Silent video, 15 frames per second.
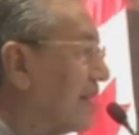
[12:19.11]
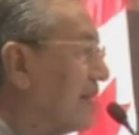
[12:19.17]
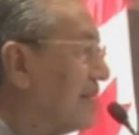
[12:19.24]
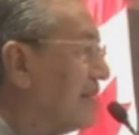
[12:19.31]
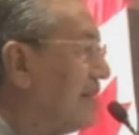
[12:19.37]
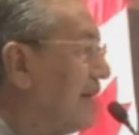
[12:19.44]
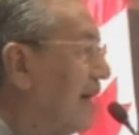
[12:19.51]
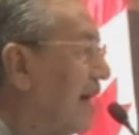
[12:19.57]

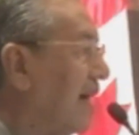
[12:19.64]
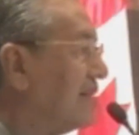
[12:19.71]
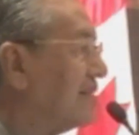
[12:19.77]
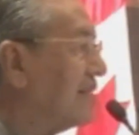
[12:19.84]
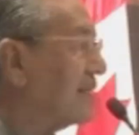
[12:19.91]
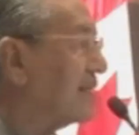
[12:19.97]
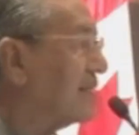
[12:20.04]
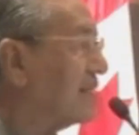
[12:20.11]
The
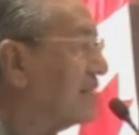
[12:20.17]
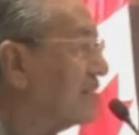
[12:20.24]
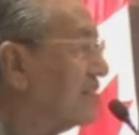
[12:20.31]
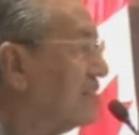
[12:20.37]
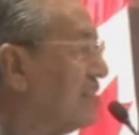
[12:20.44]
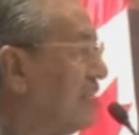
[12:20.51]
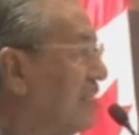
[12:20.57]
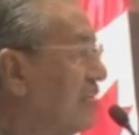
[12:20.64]
hijackers
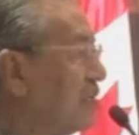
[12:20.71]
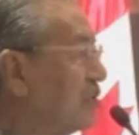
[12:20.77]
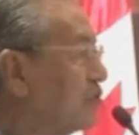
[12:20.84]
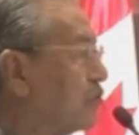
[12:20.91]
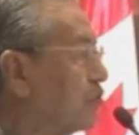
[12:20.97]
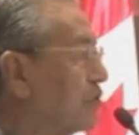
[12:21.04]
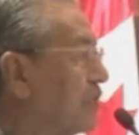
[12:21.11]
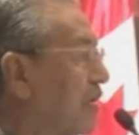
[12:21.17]
needed
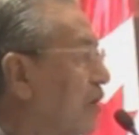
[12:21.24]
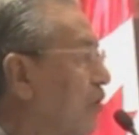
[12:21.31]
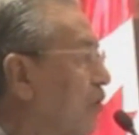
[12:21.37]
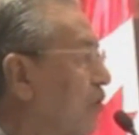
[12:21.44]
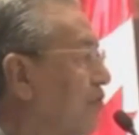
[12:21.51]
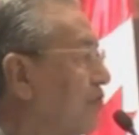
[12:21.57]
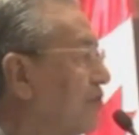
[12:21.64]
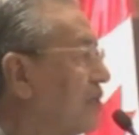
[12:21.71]
to take
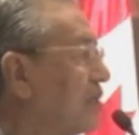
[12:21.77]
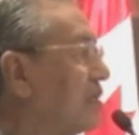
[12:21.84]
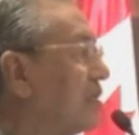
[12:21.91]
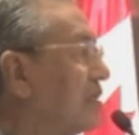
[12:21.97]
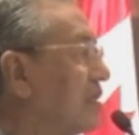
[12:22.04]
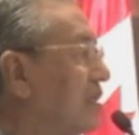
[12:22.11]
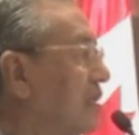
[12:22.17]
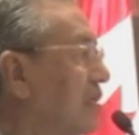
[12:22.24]
over
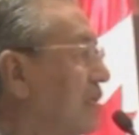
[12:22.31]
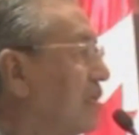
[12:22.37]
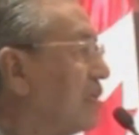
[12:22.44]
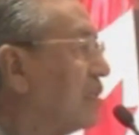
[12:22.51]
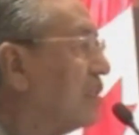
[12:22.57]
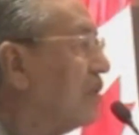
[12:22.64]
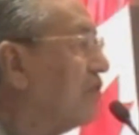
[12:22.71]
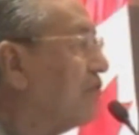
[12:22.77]

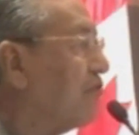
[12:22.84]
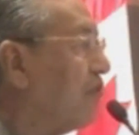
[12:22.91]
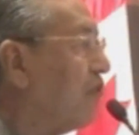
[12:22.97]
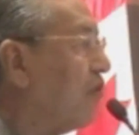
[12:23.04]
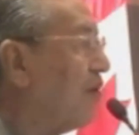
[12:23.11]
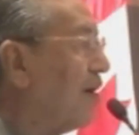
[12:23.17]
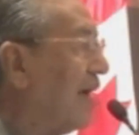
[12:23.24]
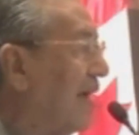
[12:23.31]
the
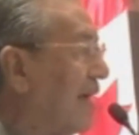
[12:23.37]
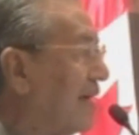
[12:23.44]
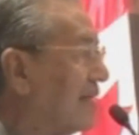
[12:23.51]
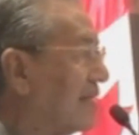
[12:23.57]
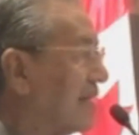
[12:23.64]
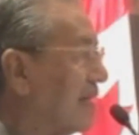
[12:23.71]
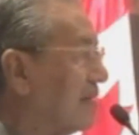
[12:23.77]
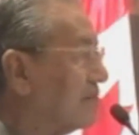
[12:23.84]
4
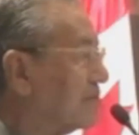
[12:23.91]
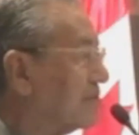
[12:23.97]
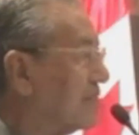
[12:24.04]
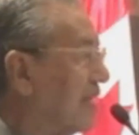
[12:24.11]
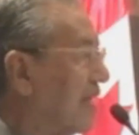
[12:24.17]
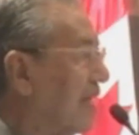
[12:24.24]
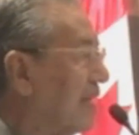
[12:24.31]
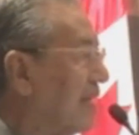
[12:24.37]
aircrafts at